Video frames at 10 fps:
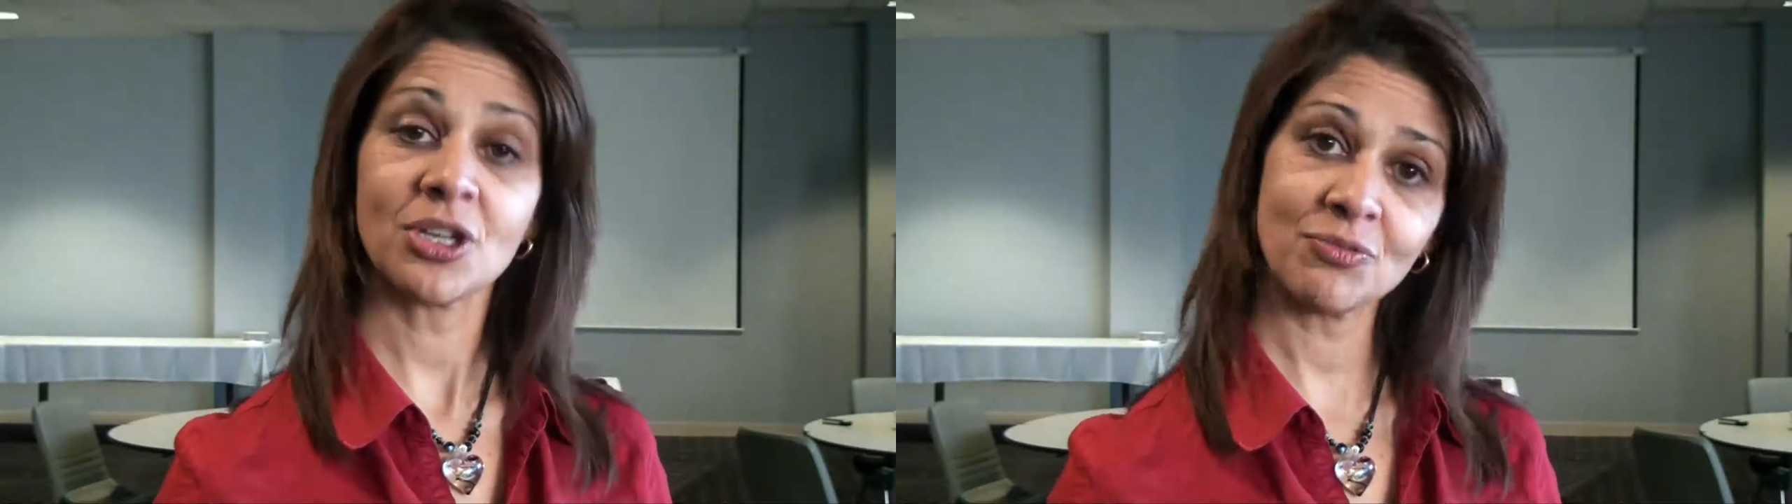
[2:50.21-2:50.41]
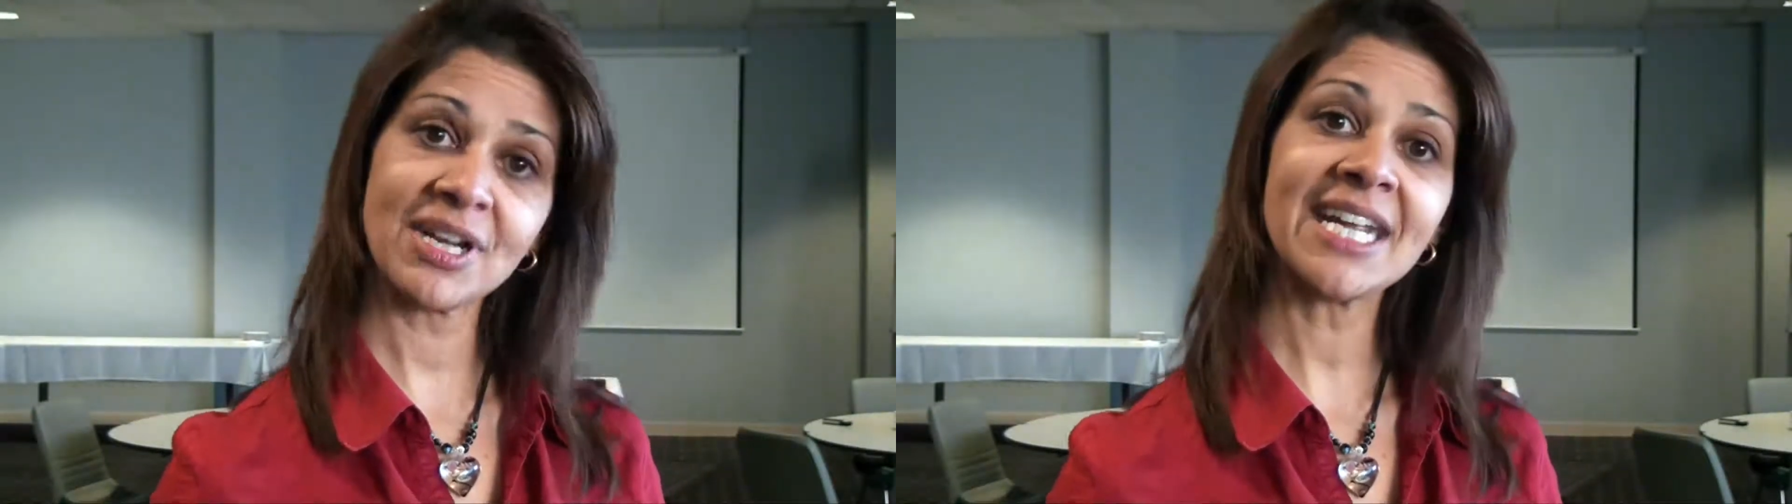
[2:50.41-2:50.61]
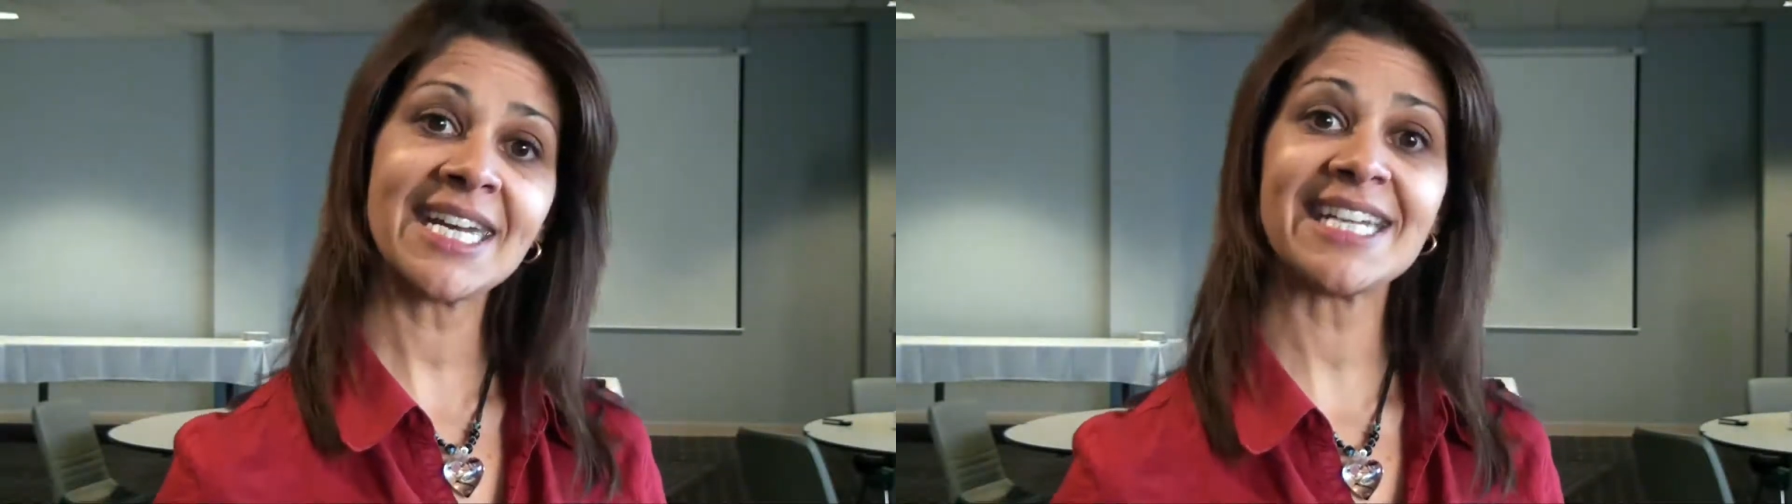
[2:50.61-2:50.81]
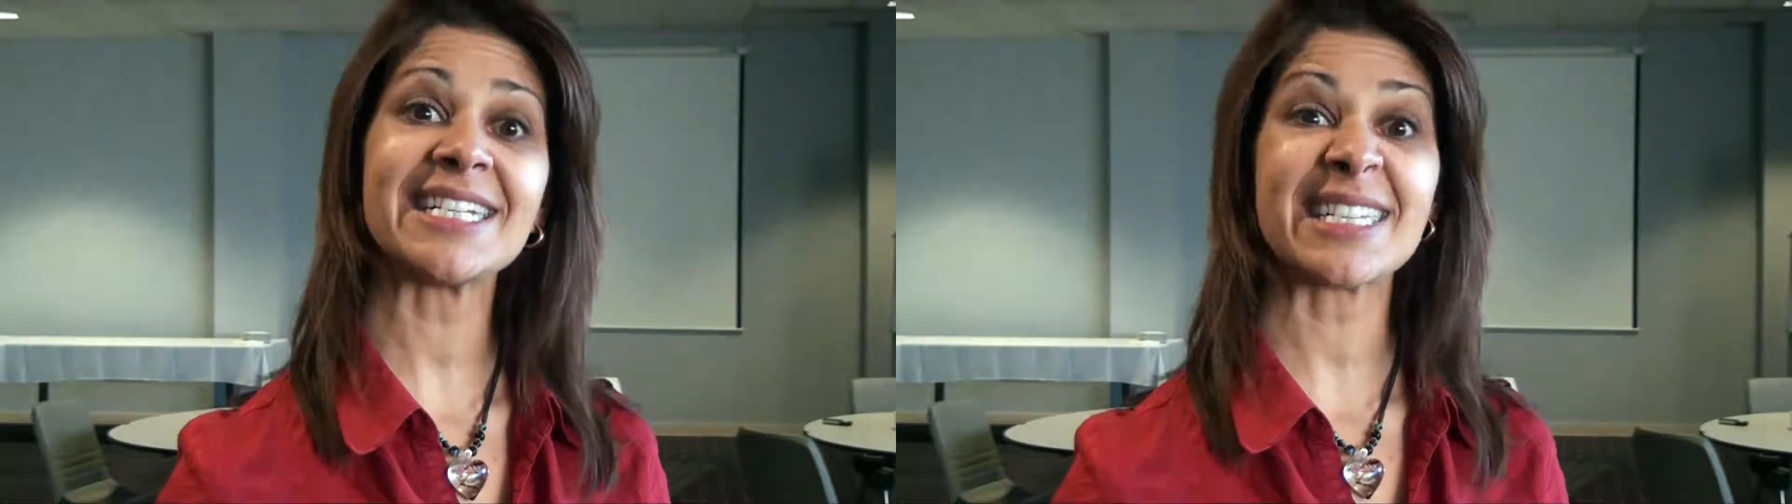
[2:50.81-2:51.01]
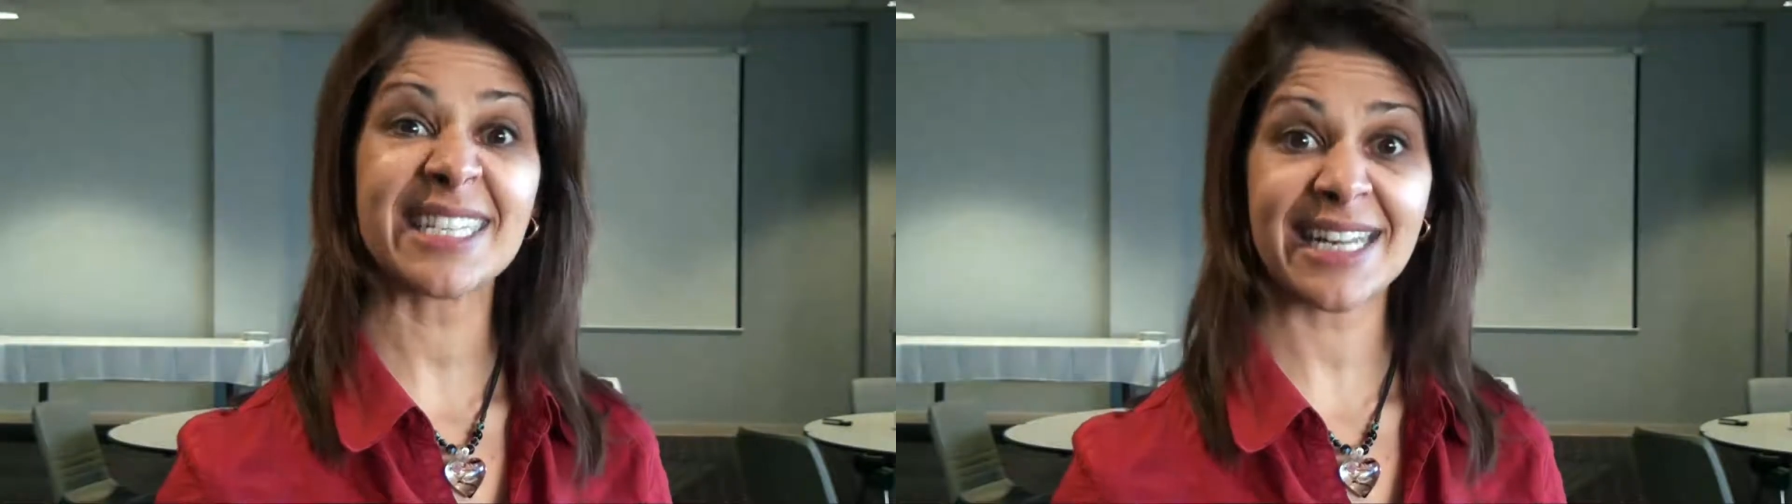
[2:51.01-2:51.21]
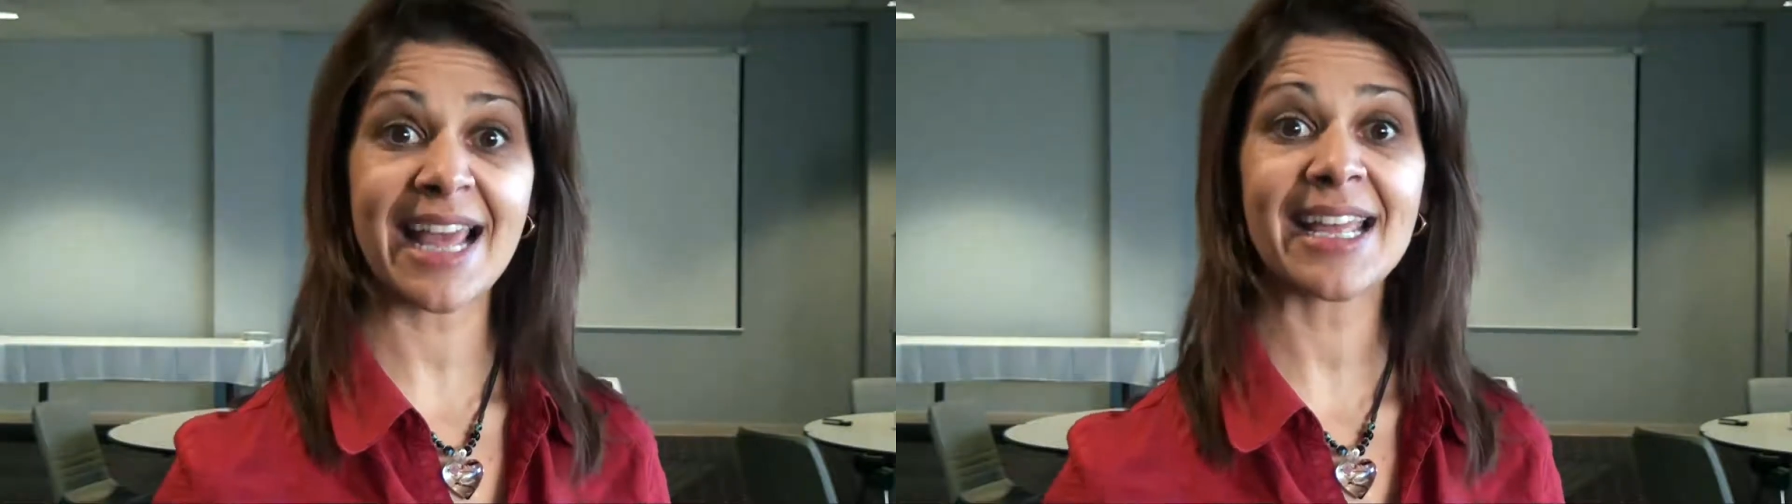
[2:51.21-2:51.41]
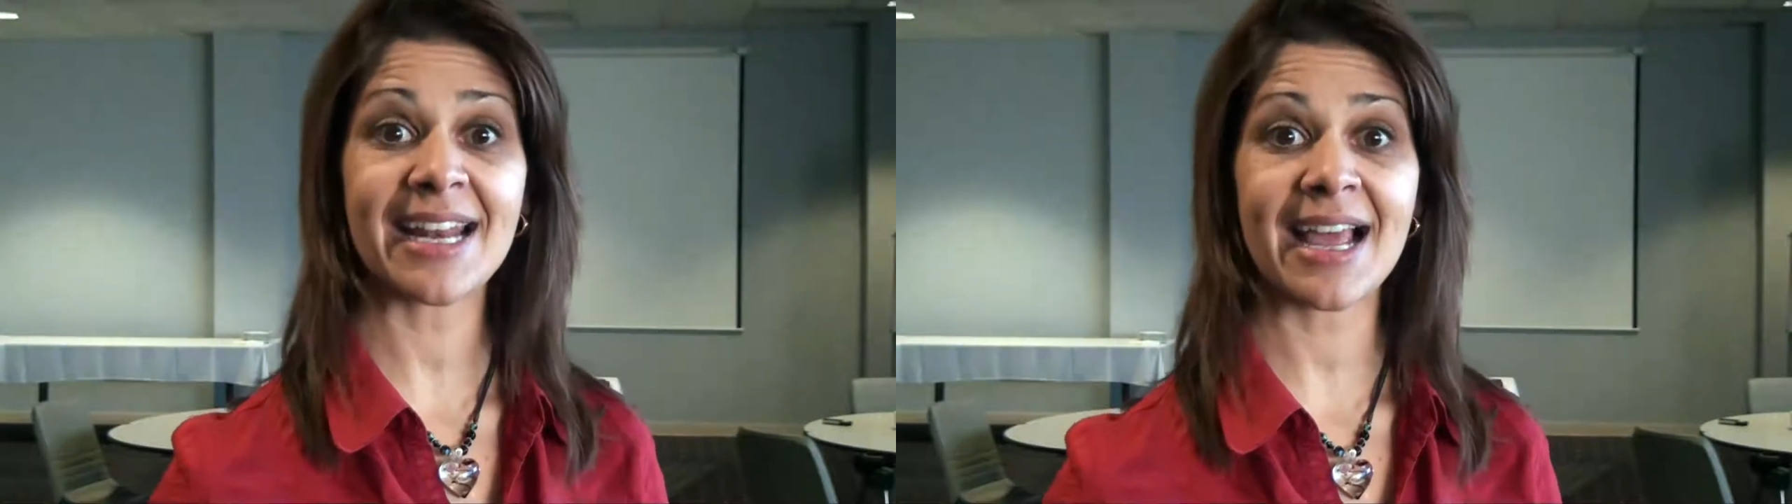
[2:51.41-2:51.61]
you really need to say it